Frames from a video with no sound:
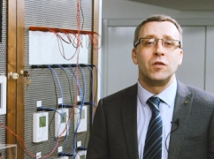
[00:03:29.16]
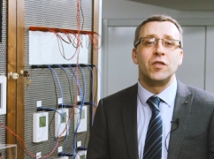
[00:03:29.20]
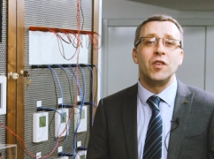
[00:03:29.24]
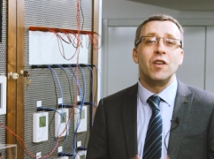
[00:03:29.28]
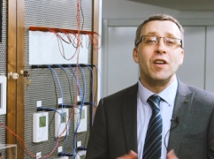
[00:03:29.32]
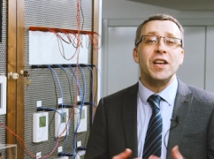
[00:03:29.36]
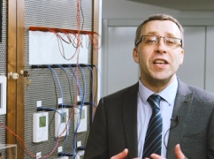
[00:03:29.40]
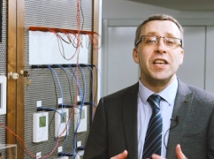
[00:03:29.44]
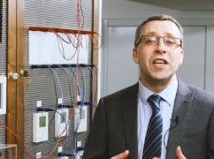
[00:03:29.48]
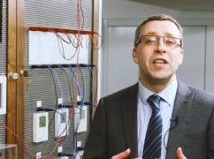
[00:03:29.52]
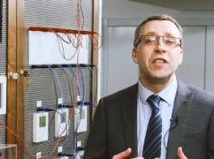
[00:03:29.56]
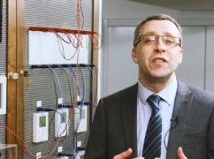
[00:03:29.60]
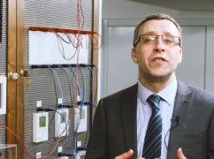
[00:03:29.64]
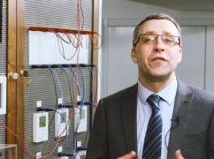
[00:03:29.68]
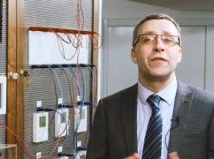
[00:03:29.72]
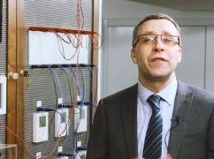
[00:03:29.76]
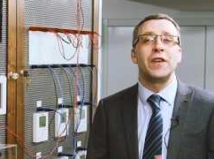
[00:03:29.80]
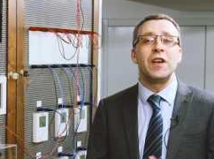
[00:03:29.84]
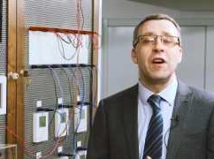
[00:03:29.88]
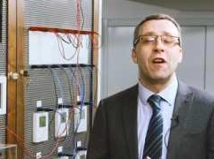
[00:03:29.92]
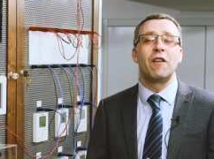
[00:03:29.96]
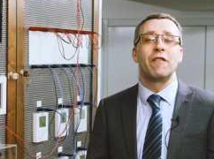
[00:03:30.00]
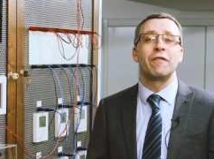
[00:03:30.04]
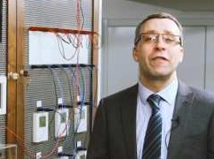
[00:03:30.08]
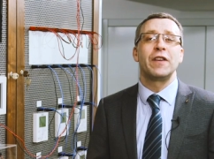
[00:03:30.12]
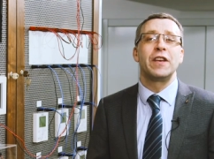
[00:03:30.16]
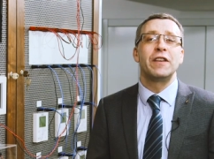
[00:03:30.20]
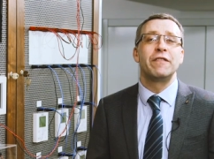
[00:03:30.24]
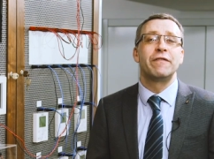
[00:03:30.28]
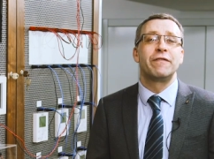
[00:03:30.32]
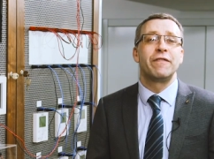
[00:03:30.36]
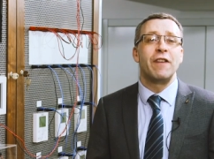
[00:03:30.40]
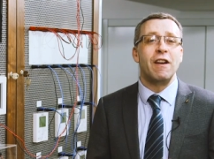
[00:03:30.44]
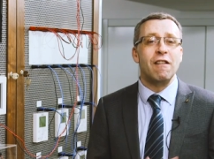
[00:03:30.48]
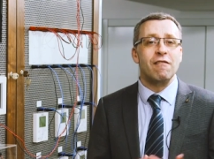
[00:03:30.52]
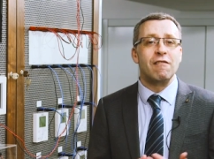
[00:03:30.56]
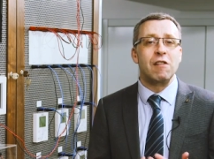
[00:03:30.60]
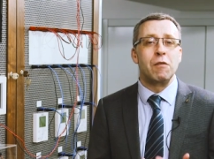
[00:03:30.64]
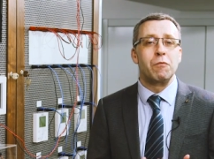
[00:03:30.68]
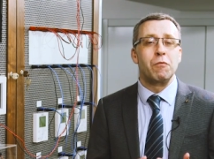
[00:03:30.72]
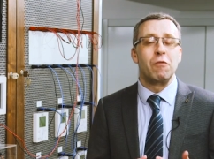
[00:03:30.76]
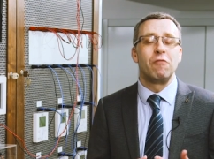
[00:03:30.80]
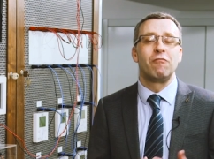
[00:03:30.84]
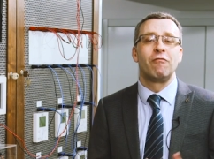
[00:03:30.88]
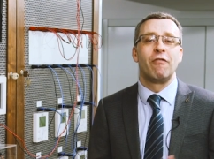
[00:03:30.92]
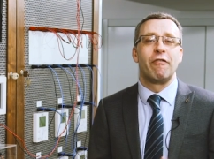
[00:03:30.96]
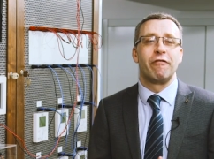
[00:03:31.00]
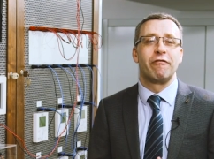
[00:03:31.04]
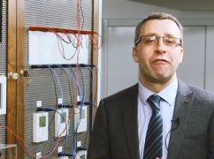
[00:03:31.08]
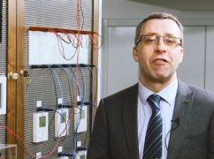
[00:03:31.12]
Daikin's VRV variable
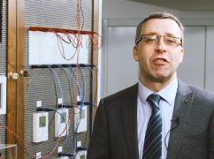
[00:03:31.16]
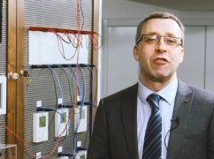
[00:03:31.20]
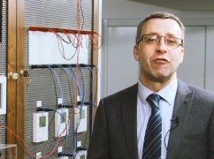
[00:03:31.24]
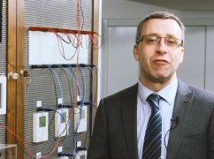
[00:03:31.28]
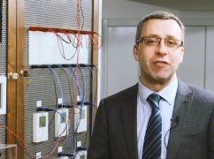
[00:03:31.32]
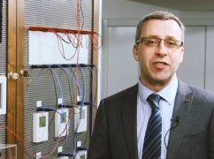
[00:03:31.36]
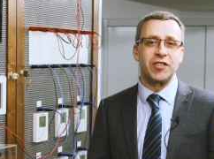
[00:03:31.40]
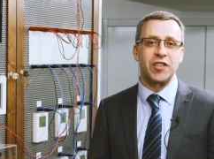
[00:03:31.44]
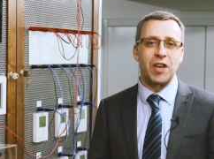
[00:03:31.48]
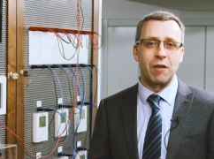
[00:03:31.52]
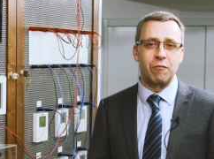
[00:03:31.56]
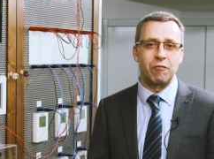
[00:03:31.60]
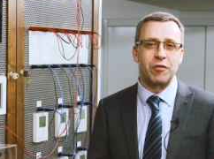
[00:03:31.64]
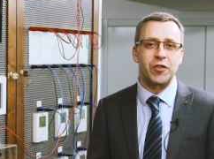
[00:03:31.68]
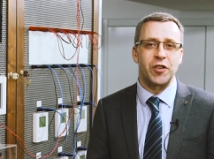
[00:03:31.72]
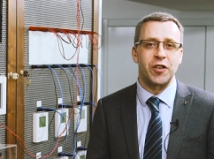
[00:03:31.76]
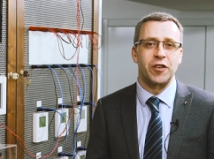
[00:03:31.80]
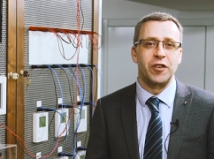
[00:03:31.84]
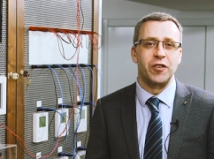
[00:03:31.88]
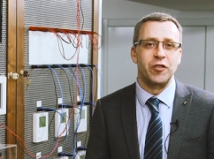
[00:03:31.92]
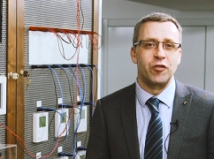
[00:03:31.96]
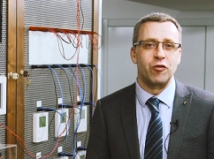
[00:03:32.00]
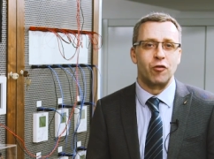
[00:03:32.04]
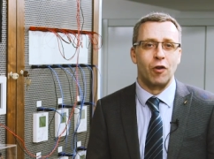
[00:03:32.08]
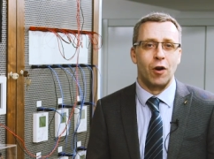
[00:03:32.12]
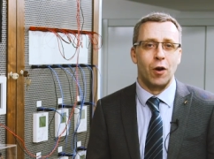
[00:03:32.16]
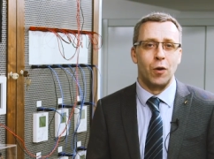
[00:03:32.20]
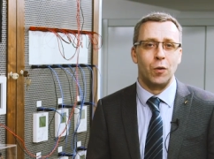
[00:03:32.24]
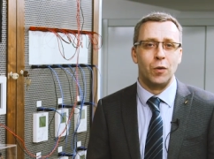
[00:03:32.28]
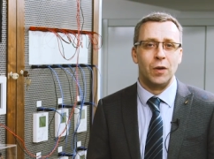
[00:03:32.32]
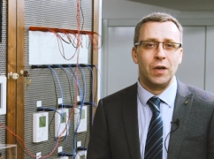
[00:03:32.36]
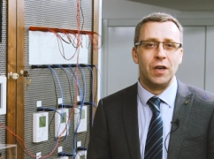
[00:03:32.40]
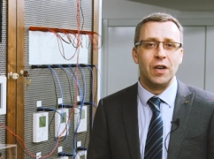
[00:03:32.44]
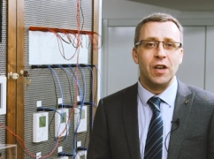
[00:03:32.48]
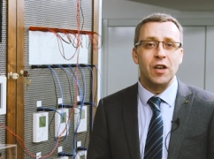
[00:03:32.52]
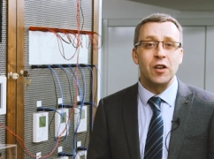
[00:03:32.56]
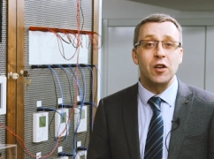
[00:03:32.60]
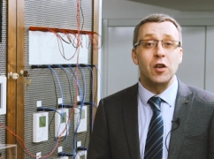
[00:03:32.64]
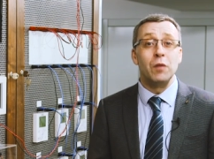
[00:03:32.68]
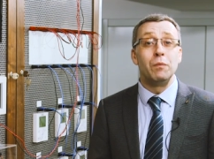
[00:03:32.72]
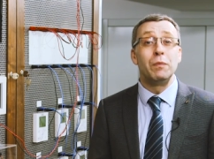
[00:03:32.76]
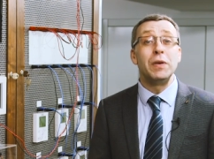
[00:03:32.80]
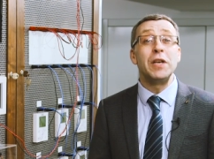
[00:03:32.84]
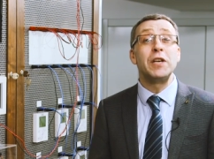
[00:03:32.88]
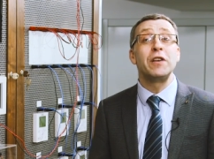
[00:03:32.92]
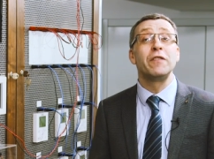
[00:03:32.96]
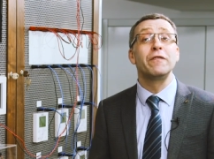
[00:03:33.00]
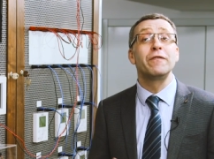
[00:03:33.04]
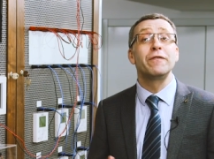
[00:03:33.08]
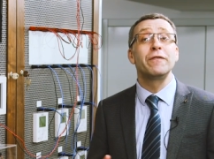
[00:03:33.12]
refrigerant temperature control can be
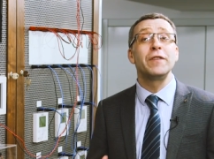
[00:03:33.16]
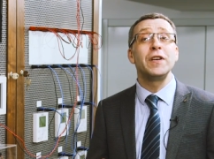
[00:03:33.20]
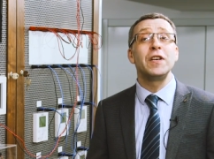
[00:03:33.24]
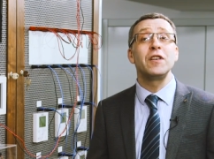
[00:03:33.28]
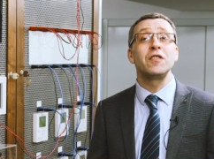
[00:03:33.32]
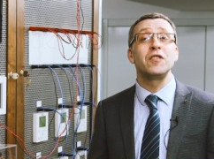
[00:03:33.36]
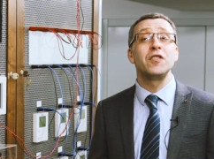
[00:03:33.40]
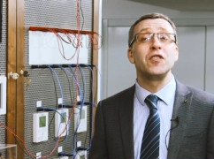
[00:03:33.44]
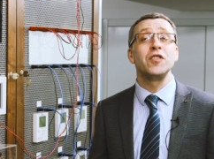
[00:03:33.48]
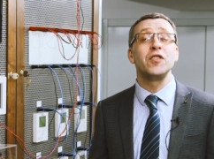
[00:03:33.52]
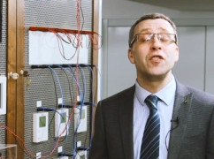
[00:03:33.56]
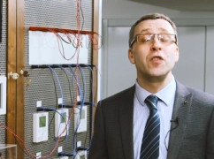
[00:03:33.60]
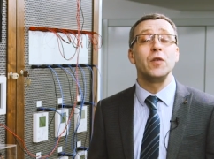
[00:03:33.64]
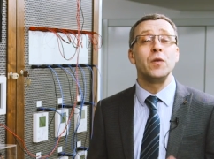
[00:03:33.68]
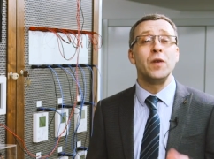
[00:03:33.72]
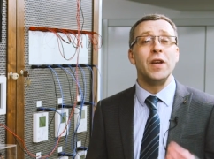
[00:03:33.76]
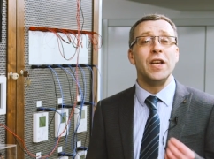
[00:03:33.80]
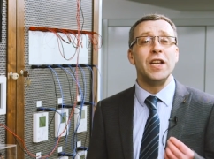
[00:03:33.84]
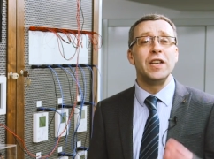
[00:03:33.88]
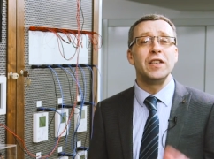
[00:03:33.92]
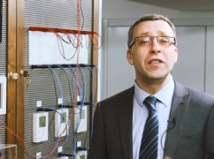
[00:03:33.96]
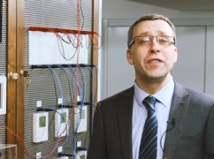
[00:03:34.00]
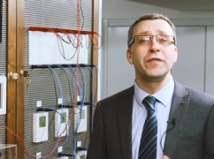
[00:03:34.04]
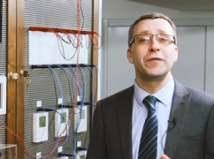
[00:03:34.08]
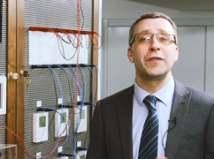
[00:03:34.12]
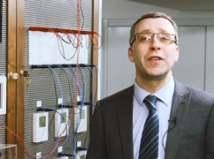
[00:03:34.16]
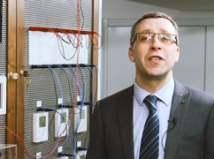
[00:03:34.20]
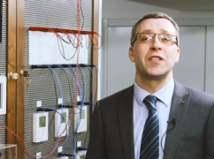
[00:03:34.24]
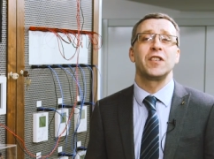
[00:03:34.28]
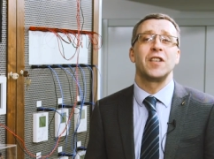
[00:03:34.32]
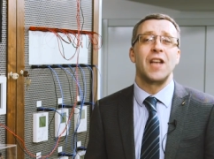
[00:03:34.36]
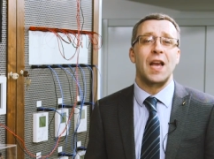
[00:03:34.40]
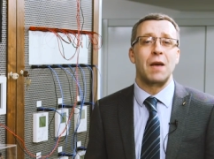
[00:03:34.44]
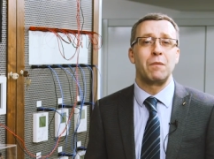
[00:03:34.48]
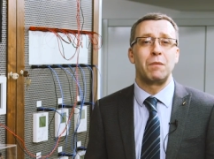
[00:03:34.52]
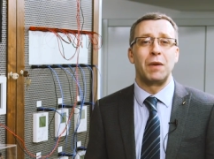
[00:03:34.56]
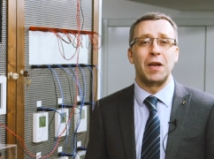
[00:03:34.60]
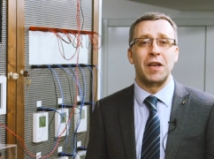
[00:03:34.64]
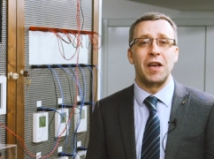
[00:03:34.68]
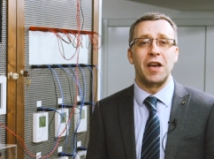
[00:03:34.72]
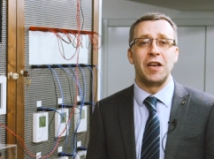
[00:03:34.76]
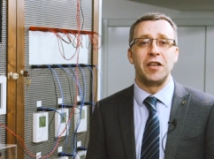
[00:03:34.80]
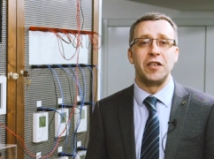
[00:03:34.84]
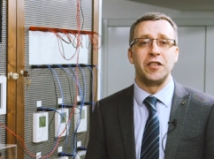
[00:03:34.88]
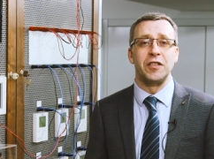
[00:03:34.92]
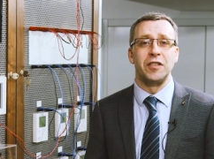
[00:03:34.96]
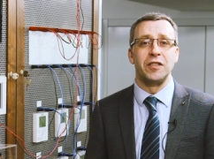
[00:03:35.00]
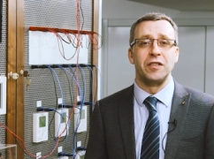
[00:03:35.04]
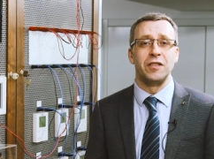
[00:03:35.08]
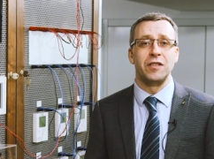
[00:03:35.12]
configured to suit individual
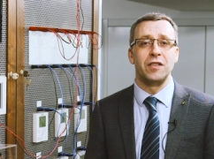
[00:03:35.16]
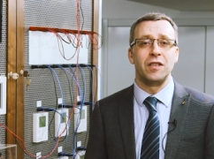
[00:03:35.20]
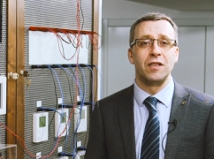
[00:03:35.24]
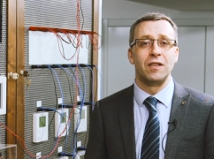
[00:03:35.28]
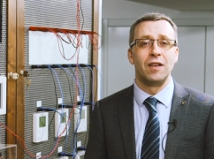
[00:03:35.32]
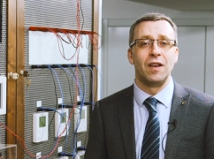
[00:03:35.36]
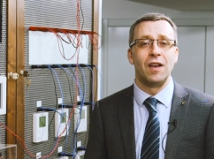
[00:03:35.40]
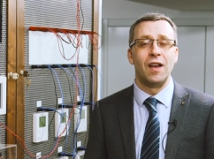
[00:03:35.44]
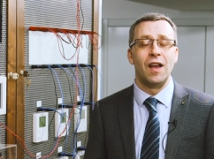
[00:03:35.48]
applications,